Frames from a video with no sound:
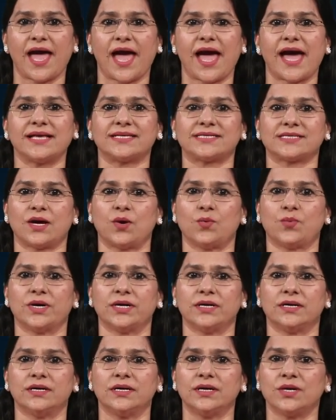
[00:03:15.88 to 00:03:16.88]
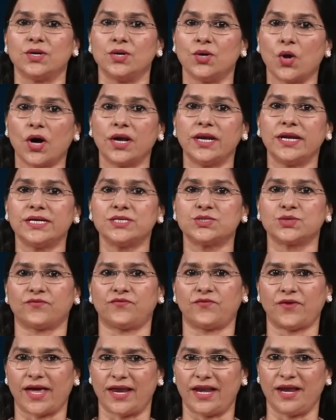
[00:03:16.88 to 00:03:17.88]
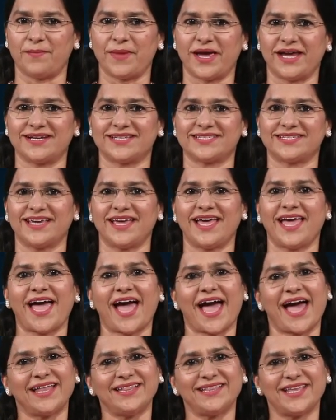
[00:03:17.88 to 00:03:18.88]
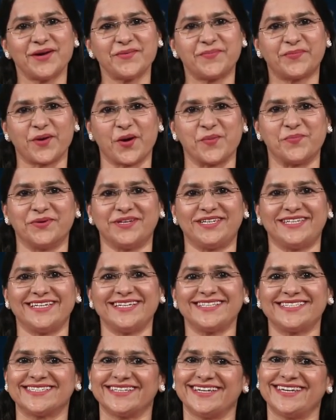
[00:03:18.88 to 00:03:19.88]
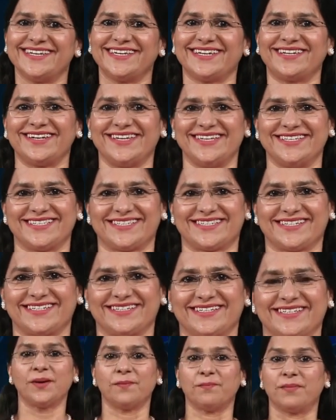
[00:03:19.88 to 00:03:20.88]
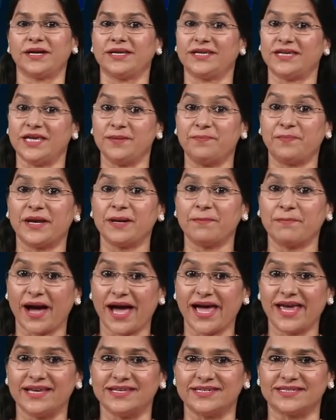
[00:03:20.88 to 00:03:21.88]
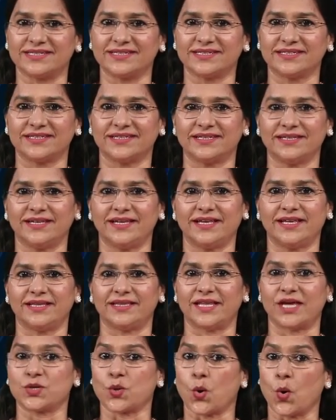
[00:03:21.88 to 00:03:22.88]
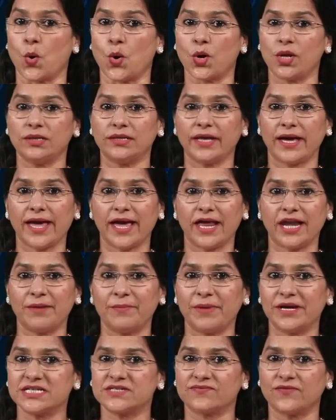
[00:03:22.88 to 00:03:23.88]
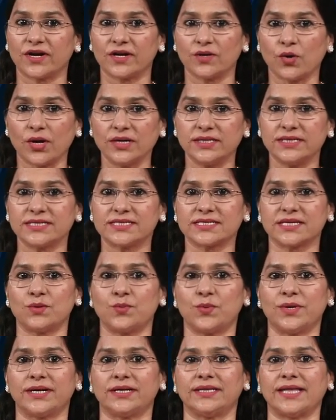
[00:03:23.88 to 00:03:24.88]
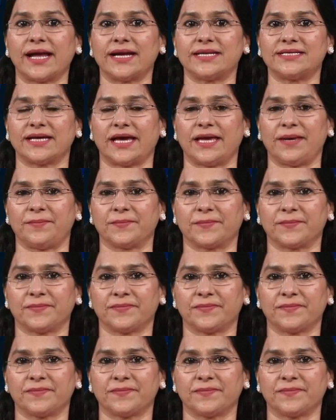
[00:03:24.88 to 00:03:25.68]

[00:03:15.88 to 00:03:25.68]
as our knowledge of elements and their properties increased. But keep in mind that all the elements were not discovered that time.